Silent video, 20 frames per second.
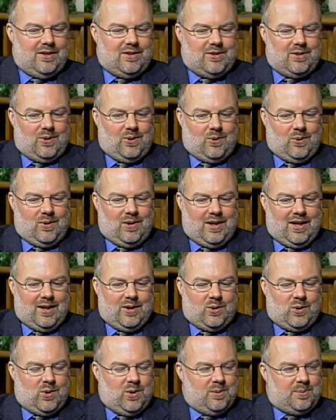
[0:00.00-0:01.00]
to
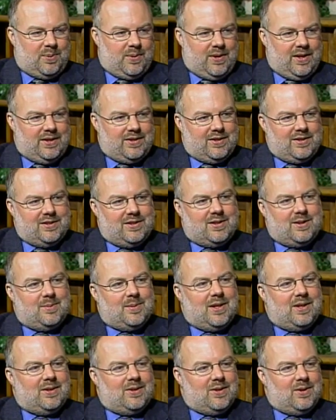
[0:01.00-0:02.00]
allow corporations to
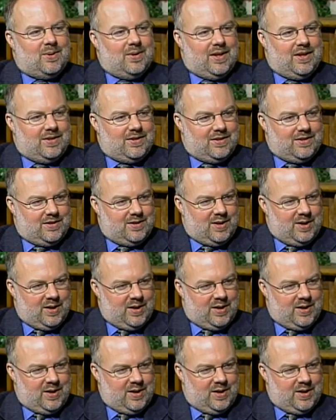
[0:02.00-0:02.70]
make donations